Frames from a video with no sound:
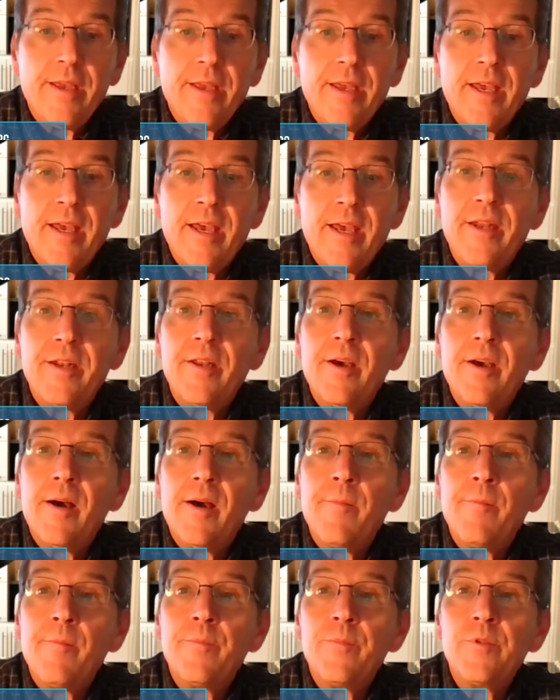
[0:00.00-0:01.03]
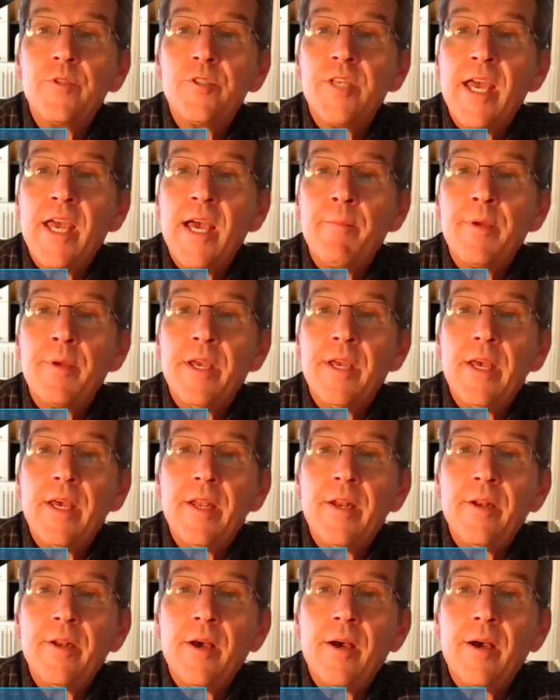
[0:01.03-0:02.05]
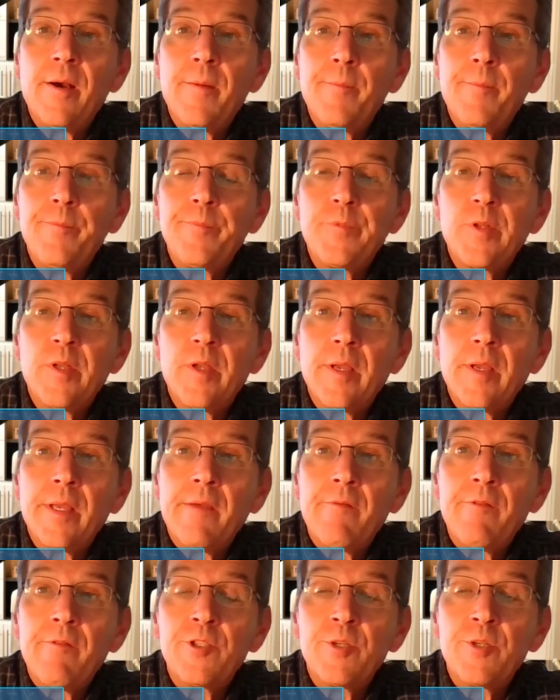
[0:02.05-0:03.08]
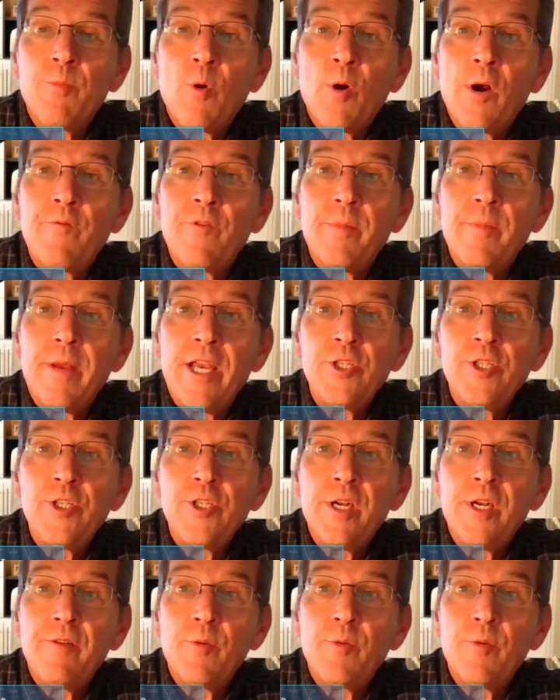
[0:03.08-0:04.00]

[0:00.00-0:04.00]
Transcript: And Sam can give you some more information.